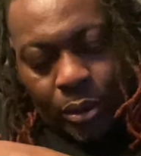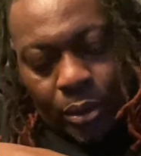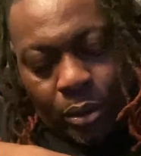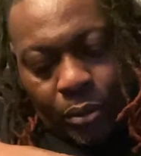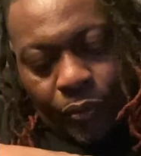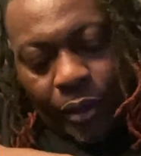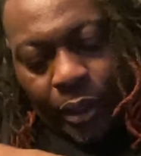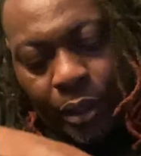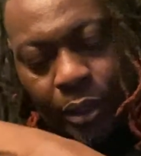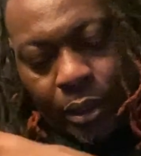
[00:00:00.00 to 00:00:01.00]
If I
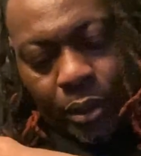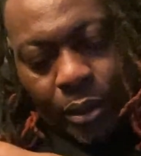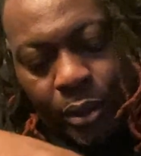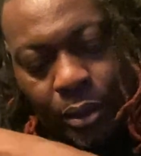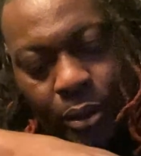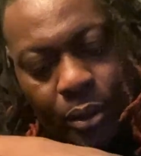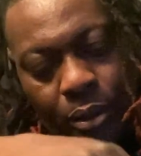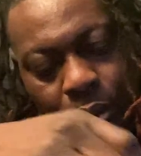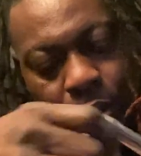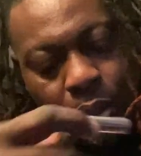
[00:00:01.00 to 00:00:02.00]
can get the
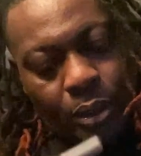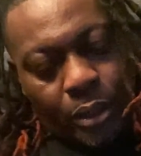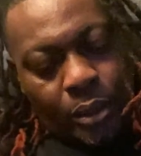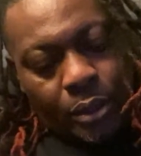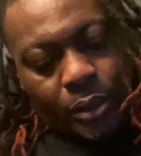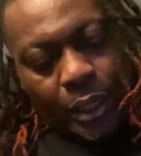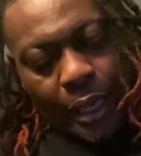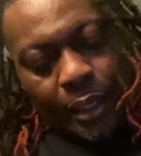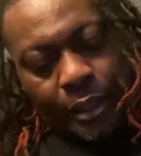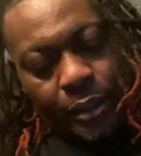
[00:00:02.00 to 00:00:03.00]

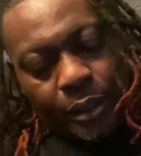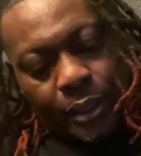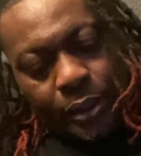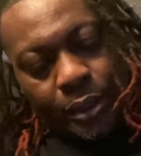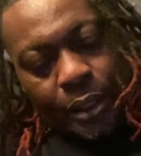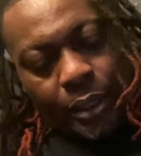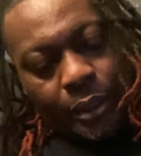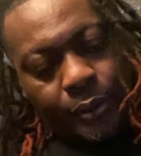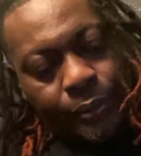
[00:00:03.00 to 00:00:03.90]
tightening things down